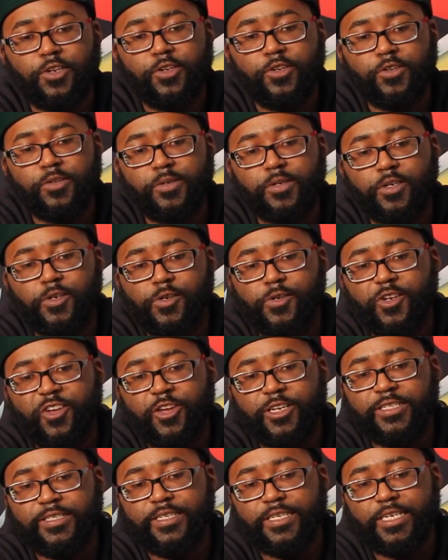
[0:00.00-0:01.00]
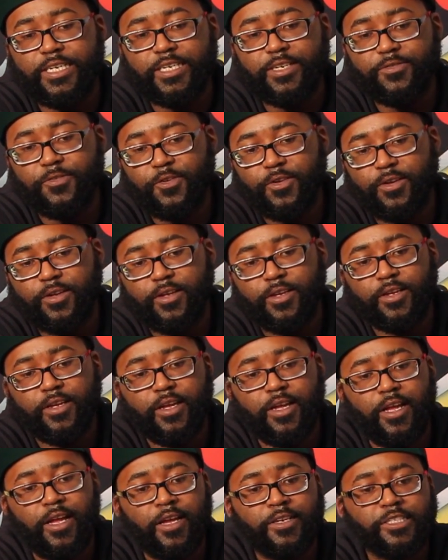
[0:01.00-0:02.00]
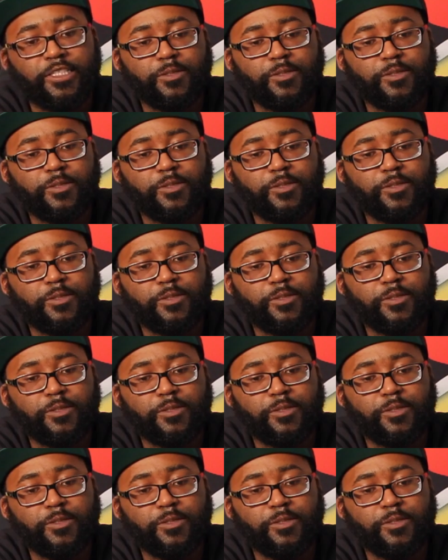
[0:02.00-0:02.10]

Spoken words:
You will receive a